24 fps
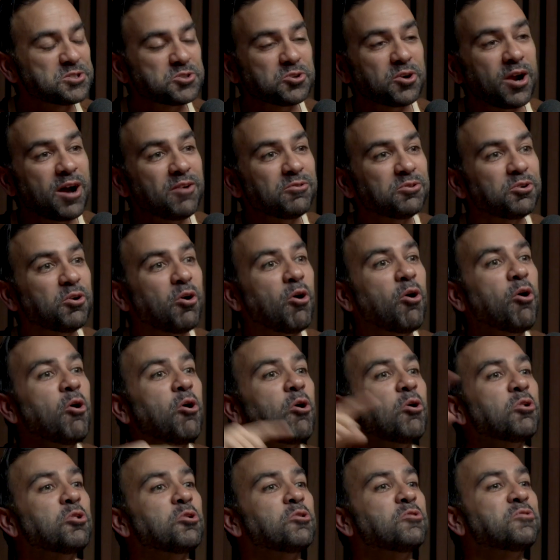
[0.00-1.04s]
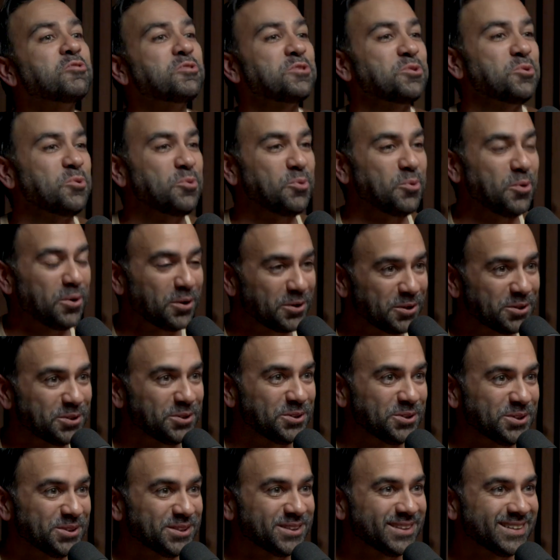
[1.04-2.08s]
travel all over the
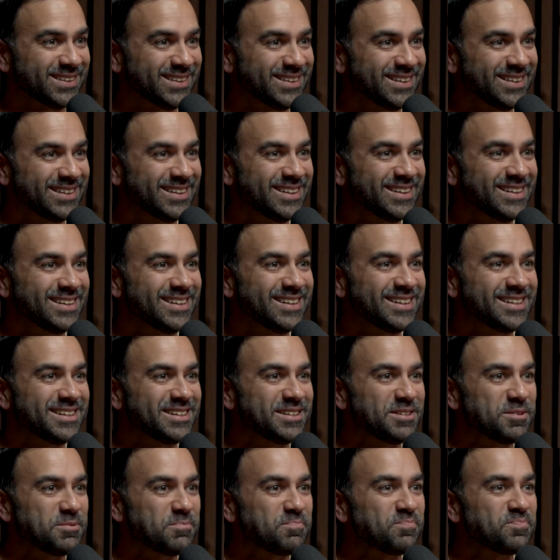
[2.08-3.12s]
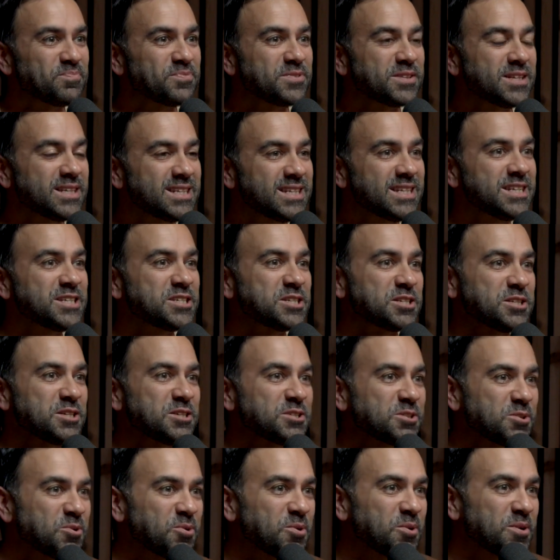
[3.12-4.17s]
world wow to teach
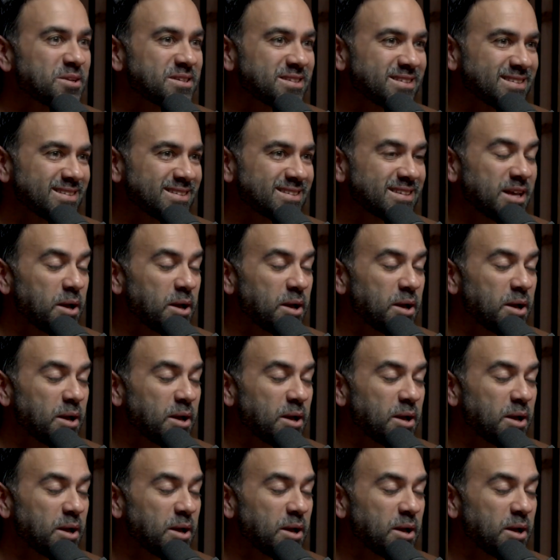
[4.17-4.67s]
these courses